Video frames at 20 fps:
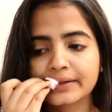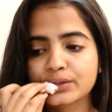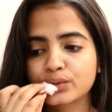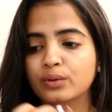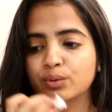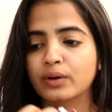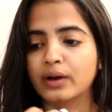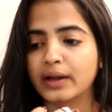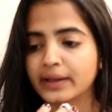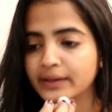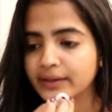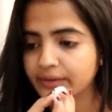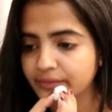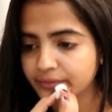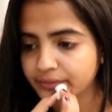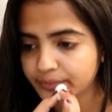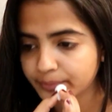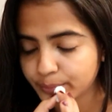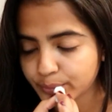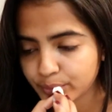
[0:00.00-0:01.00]
So I
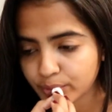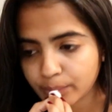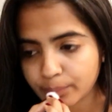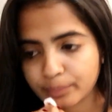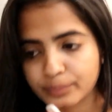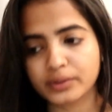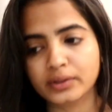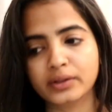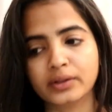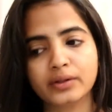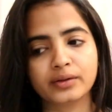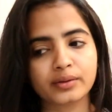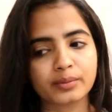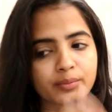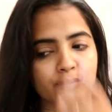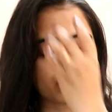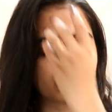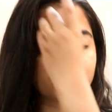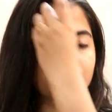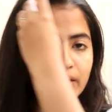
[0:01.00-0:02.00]
have properly
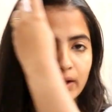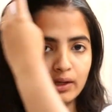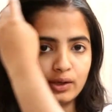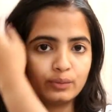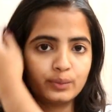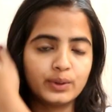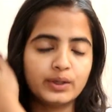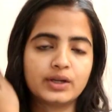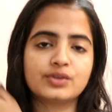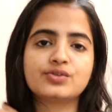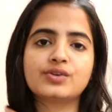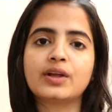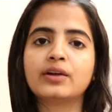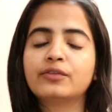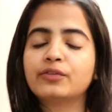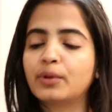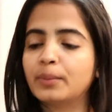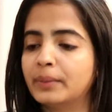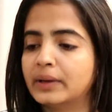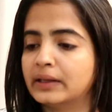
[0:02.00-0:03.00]
removed the aloe vera gel
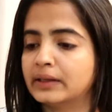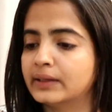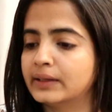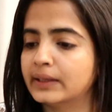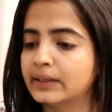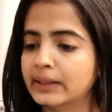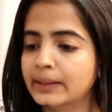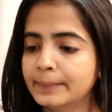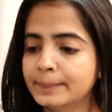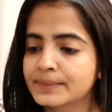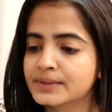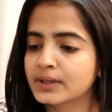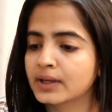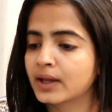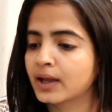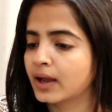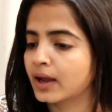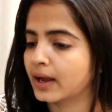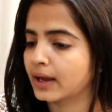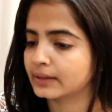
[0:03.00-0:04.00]
from my lips,
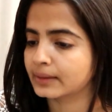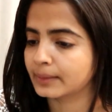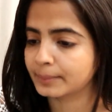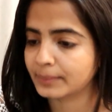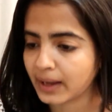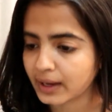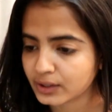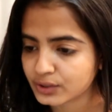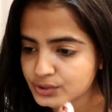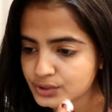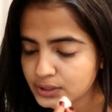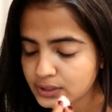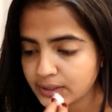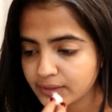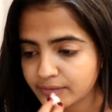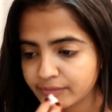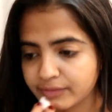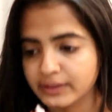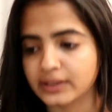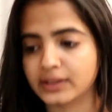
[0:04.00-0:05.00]
and I'm actually
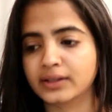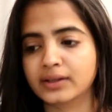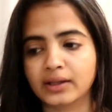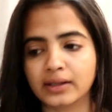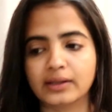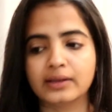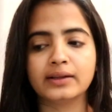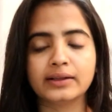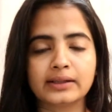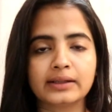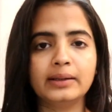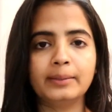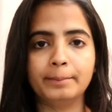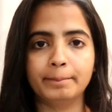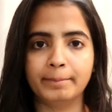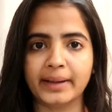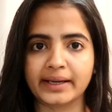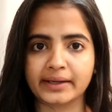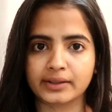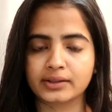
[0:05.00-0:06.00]
feeling a little
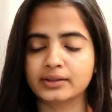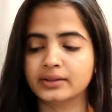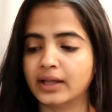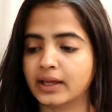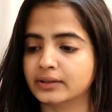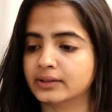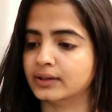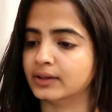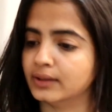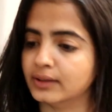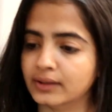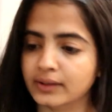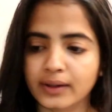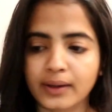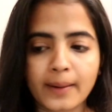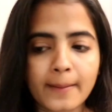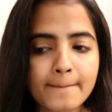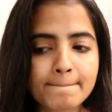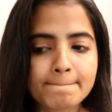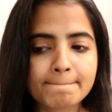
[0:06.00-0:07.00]
better than
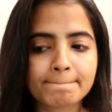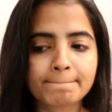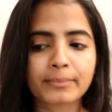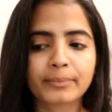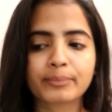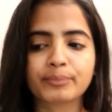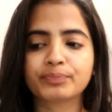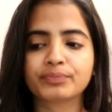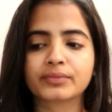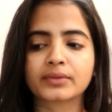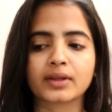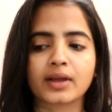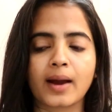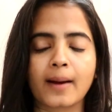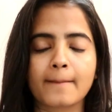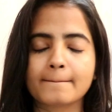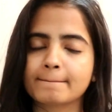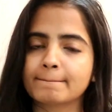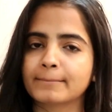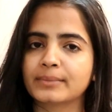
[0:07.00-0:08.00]
earlier.
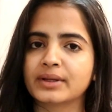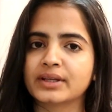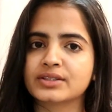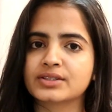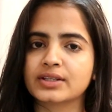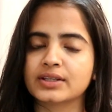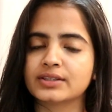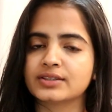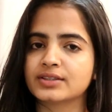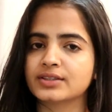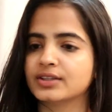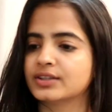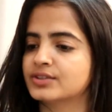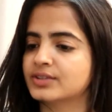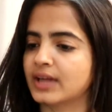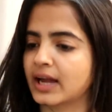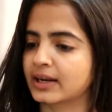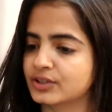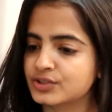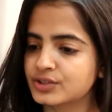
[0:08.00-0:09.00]
Yeah,
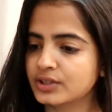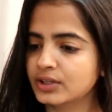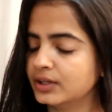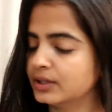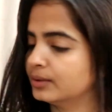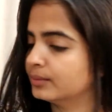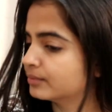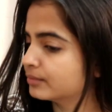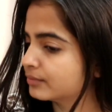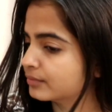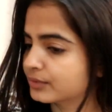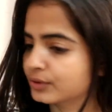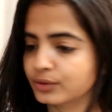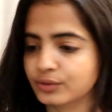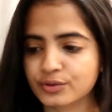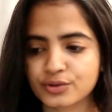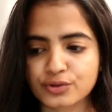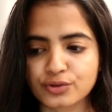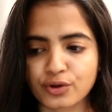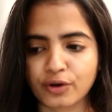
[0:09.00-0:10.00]
it's actually
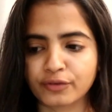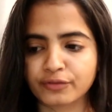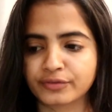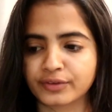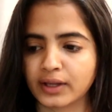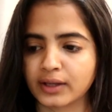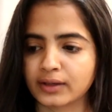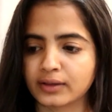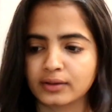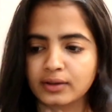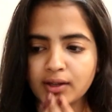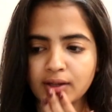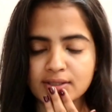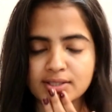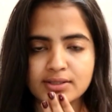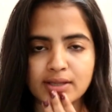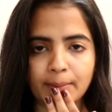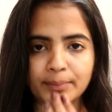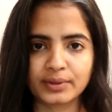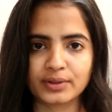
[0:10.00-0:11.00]
soft and
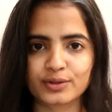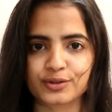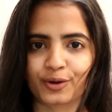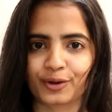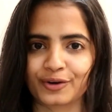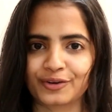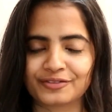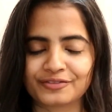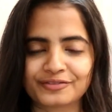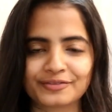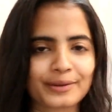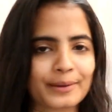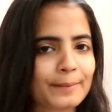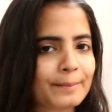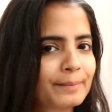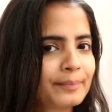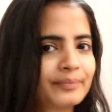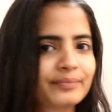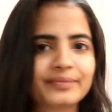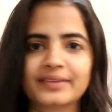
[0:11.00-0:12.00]
supple sort of.
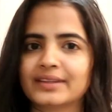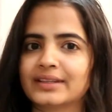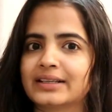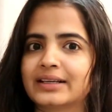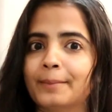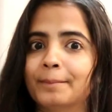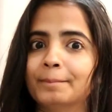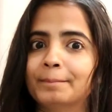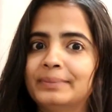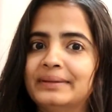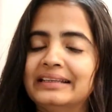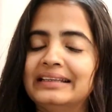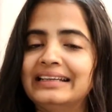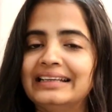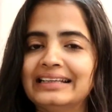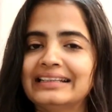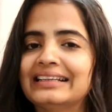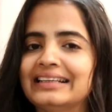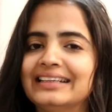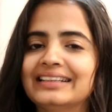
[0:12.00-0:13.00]

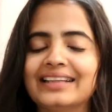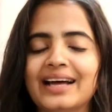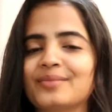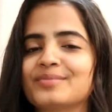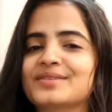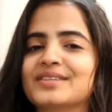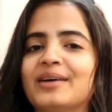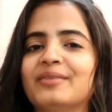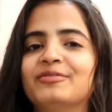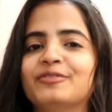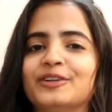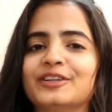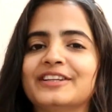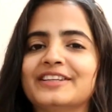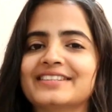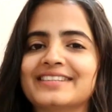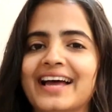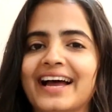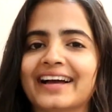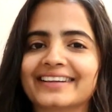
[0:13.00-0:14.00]
Completely thumbs up for
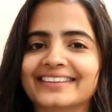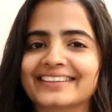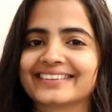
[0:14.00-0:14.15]
this hack.